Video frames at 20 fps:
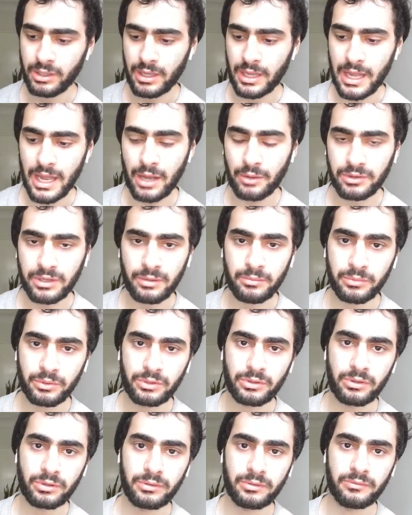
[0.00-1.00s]
how
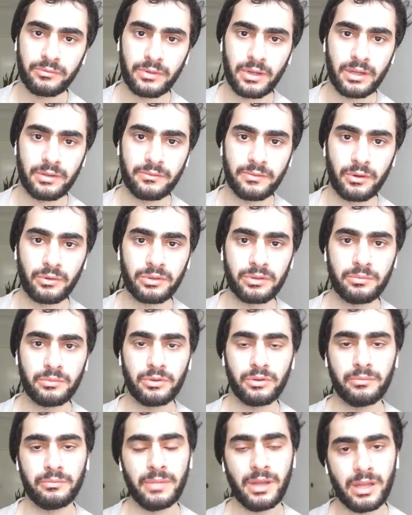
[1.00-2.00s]
Dumbledore and
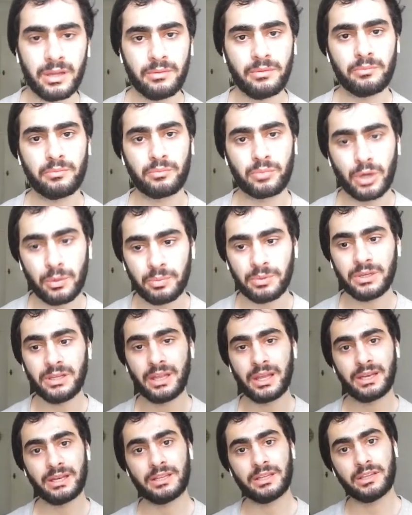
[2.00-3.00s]
Voldemort met properly,
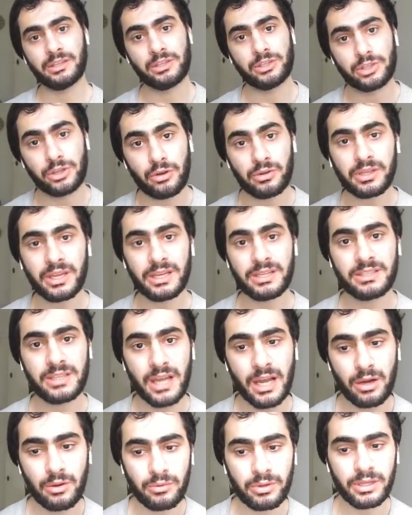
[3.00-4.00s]
and showcase
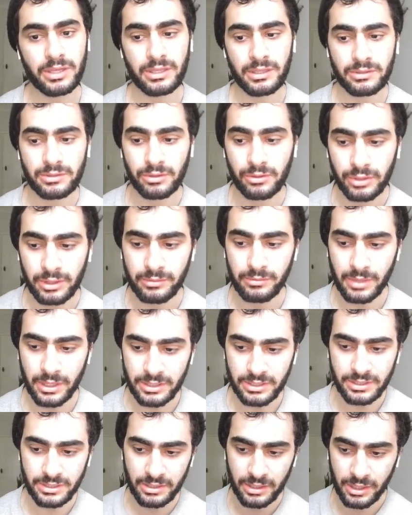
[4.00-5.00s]
how he taught him
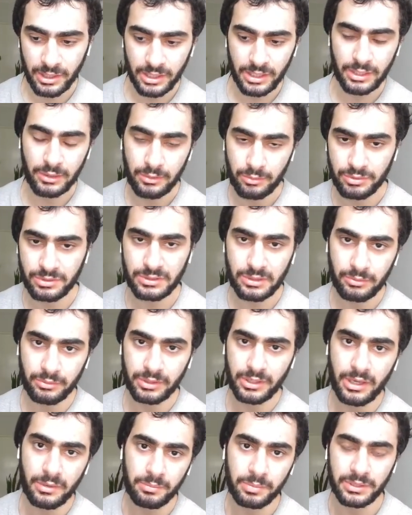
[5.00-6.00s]
as he was growing up.